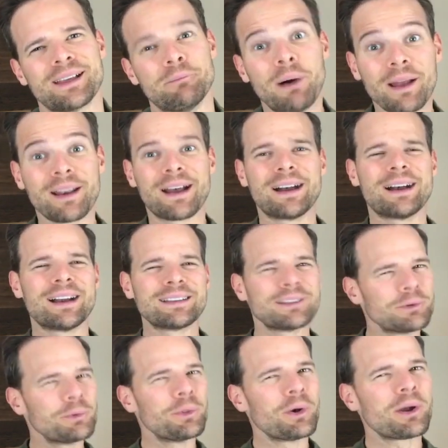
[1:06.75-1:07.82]
But I
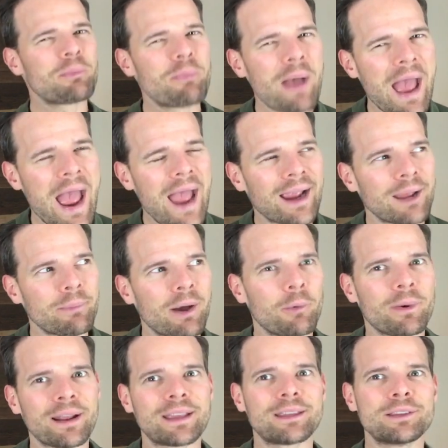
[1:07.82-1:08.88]
do look back about
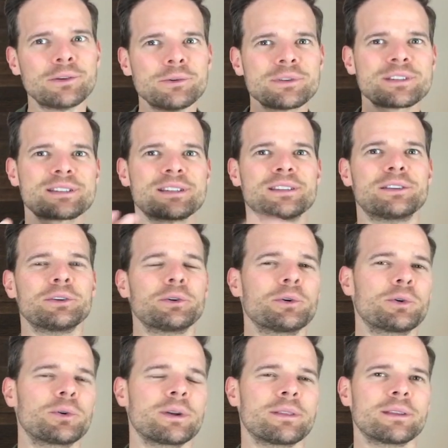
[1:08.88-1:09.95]
what I used to
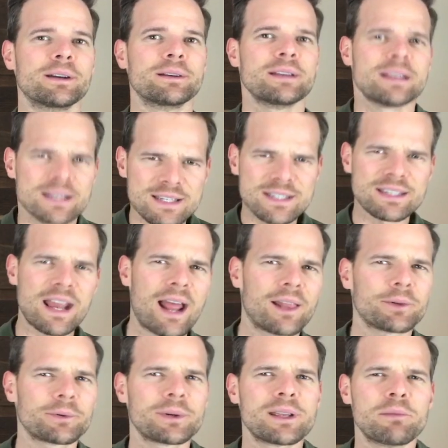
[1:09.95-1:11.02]
do and the
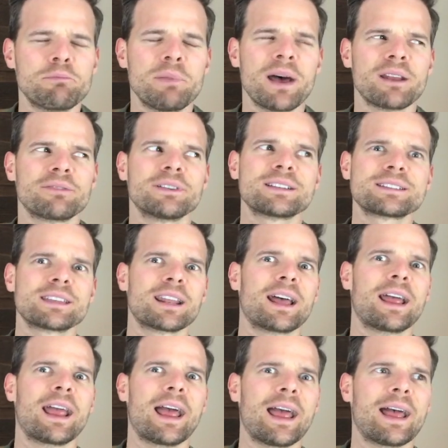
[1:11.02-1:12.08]
salary and benefits that
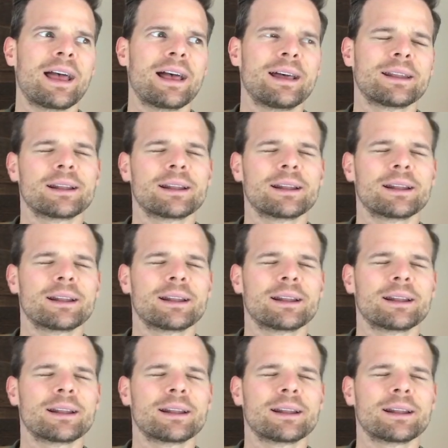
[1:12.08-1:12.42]
I had,